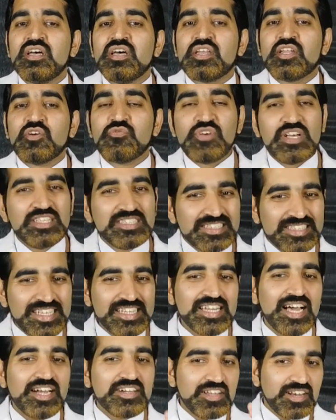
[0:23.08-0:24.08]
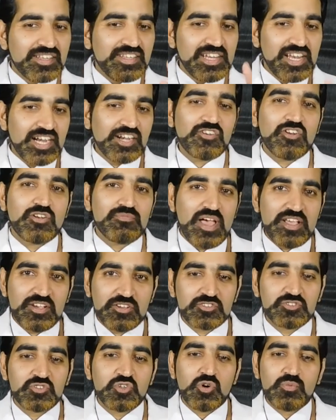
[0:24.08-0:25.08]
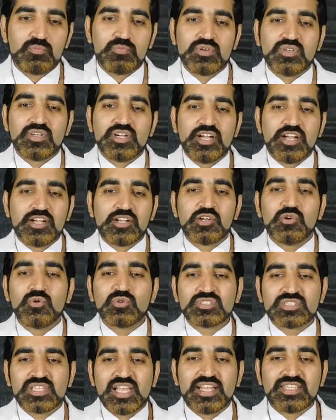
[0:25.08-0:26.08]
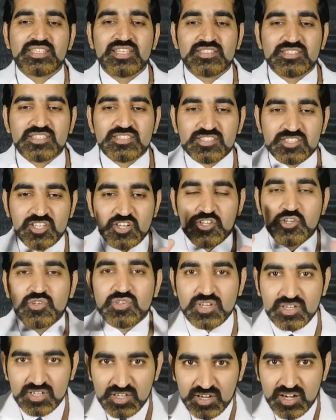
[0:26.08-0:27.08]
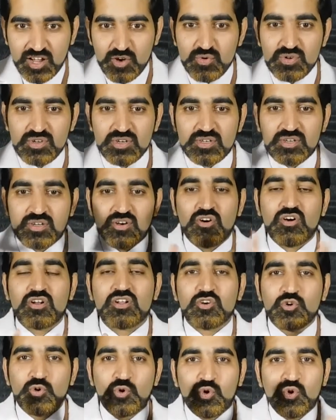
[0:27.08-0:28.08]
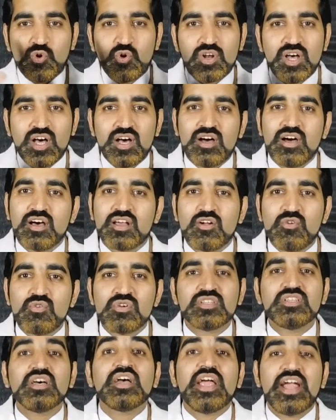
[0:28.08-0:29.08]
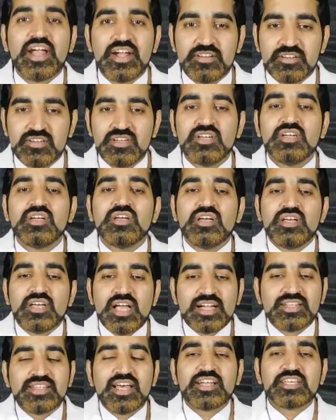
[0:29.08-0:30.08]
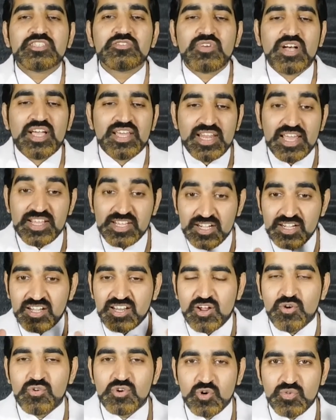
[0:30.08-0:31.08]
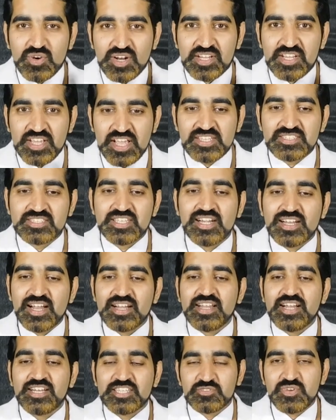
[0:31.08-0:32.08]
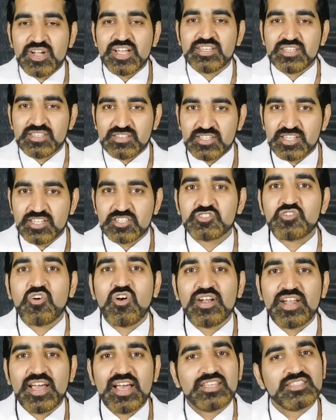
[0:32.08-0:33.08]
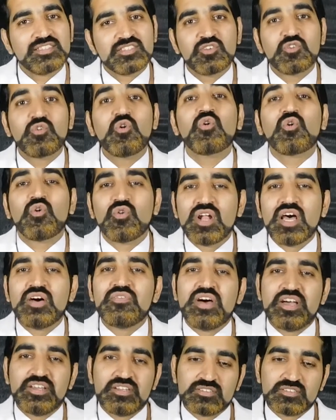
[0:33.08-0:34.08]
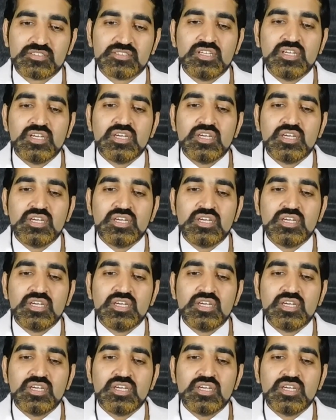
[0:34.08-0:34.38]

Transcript: Now when seen under an electron microscope, it looks like there is a circular crown or a corona around the head. And that is why, like a crown over a king's head, and that is why it is called as coronavirus.